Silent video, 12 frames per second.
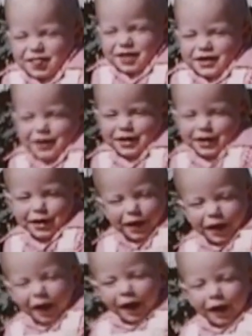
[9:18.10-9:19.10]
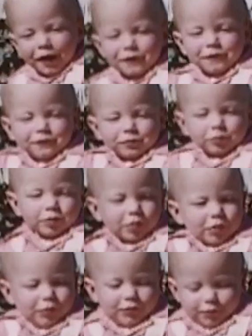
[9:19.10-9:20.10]
lifestyle,
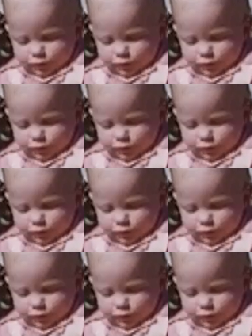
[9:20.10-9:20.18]
close to the